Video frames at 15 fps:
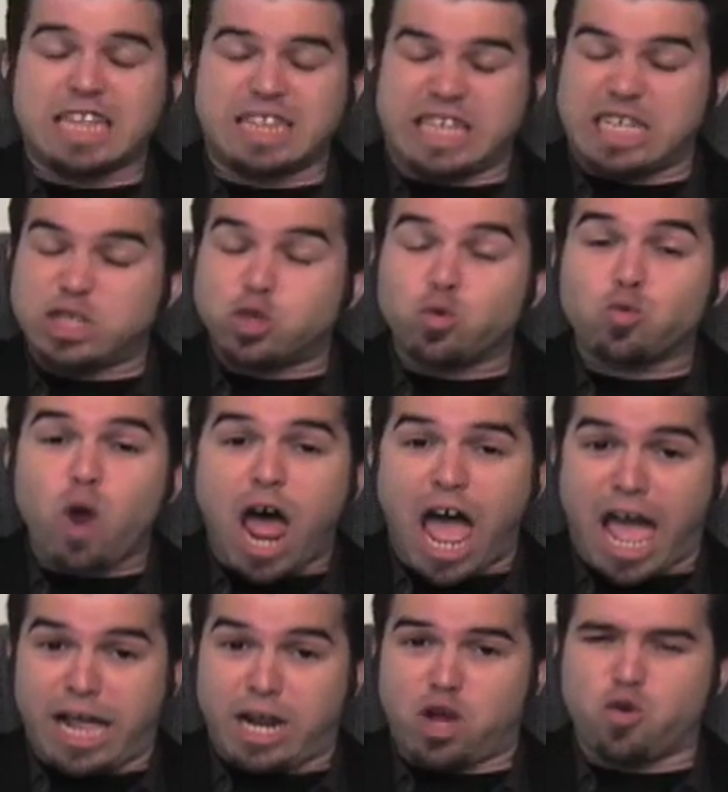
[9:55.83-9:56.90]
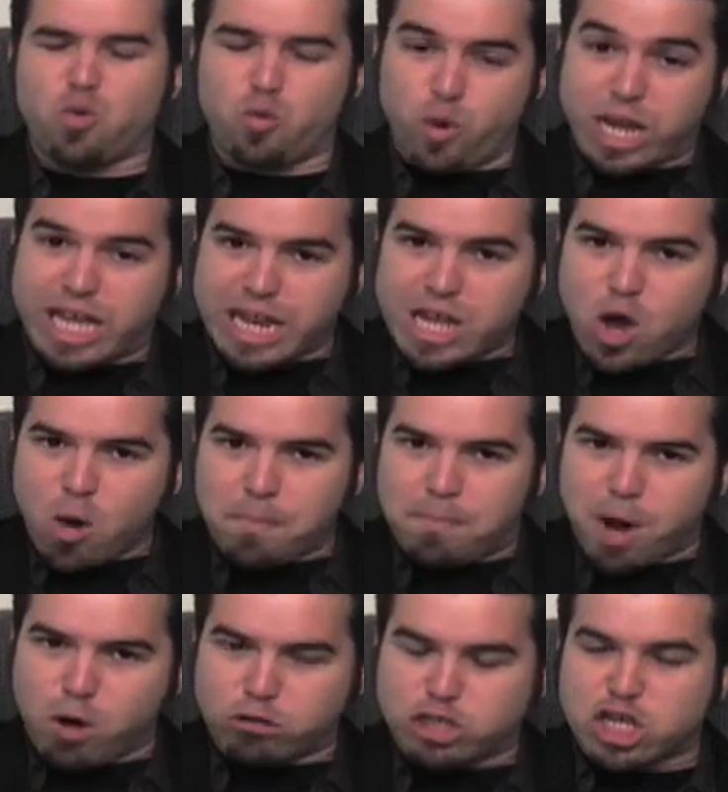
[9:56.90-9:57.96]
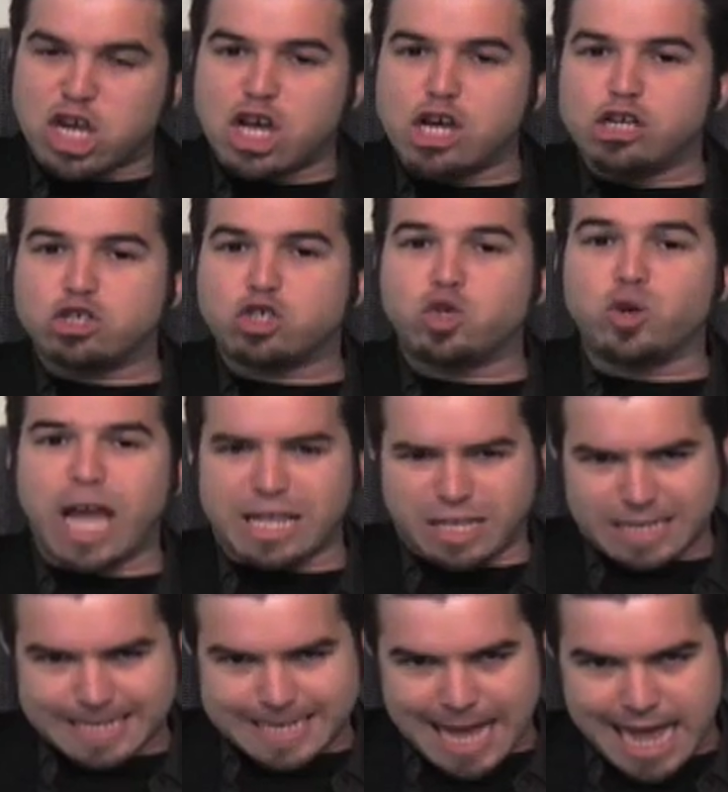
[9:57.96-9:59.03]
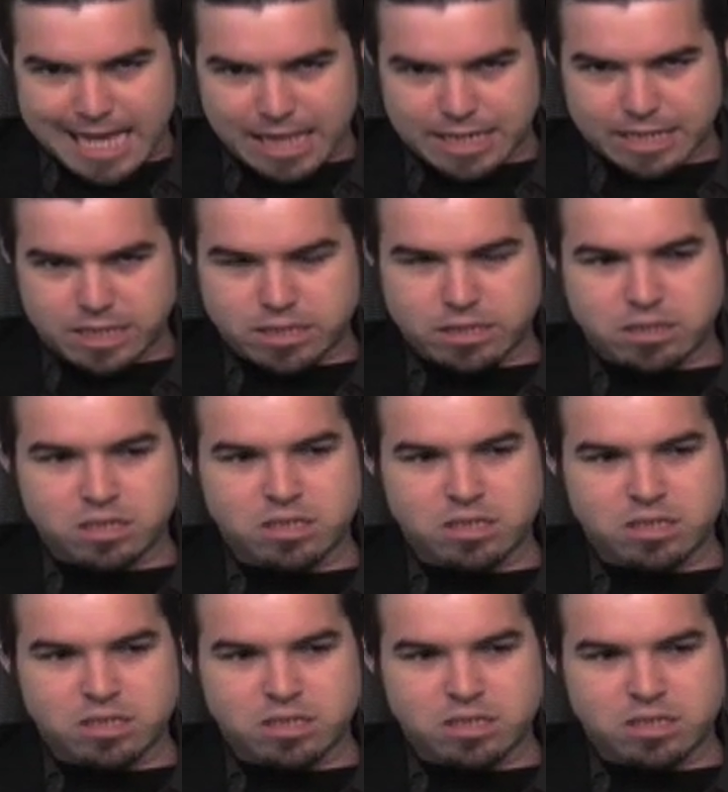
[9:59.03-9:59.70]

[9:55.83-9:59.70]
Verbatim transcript: need to ride on a rickety old boat to get to this island.